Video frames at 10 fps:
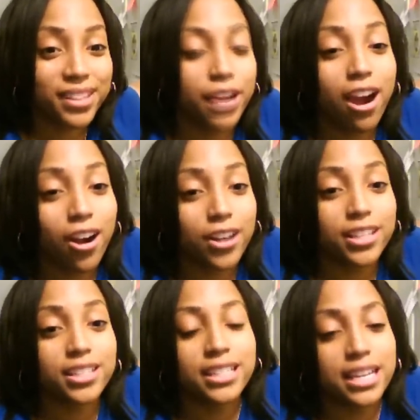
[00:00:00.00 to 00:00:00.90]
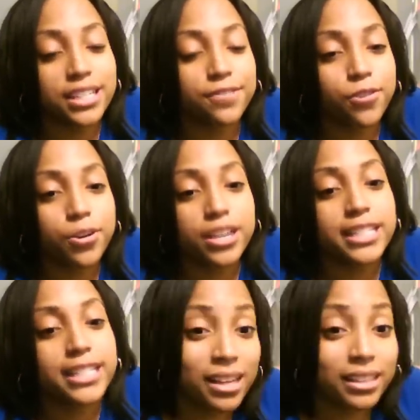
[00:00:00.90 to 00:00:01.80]
great artist. She has the
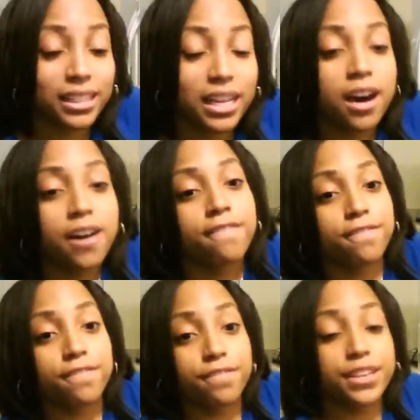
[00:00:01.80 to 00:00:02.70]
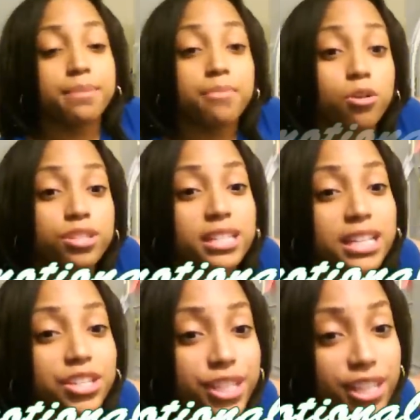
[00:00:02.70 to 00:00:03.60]
voice. Love the emotion
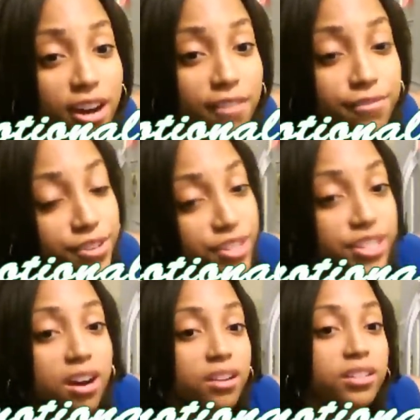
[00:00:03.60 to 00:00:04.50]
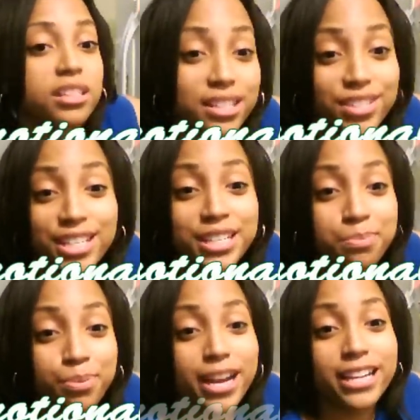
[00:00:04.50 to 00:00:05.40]
that you get off of her songs. If she's
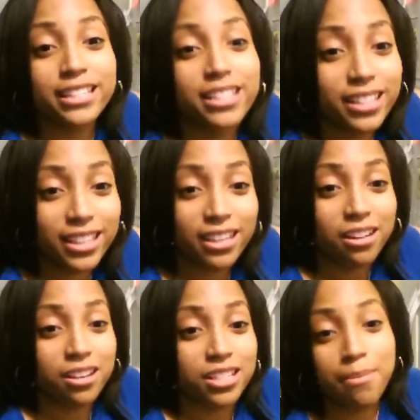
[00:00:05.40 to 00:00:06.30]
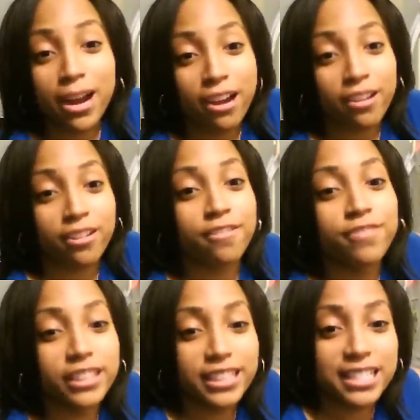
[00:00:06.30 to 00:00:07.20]
depressed, somebody hurt her
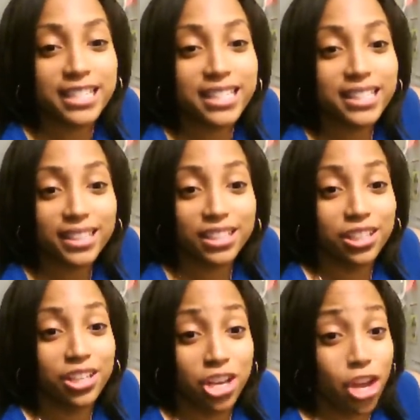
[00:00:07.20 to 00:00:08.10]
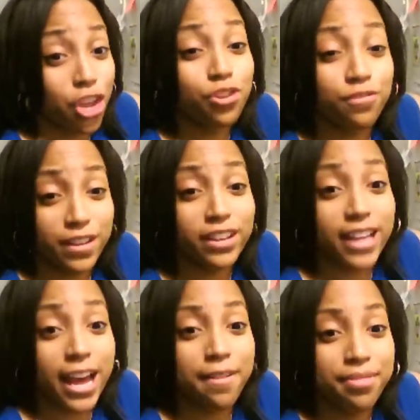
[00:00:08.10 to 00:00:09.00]
feelings, you feel
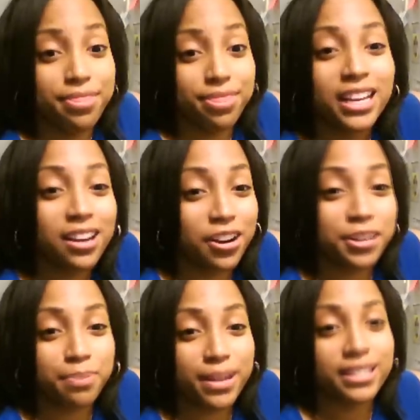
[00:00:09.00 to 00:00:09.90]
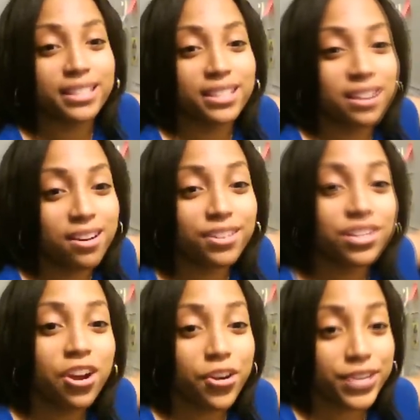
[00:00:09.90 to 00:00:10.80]
that. Her depressing songs
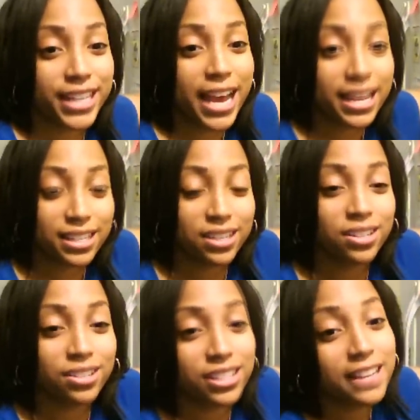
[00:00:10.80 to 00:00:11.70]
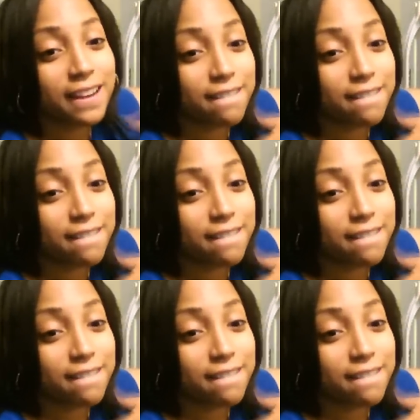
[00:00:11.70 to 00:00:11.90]
or sad songs,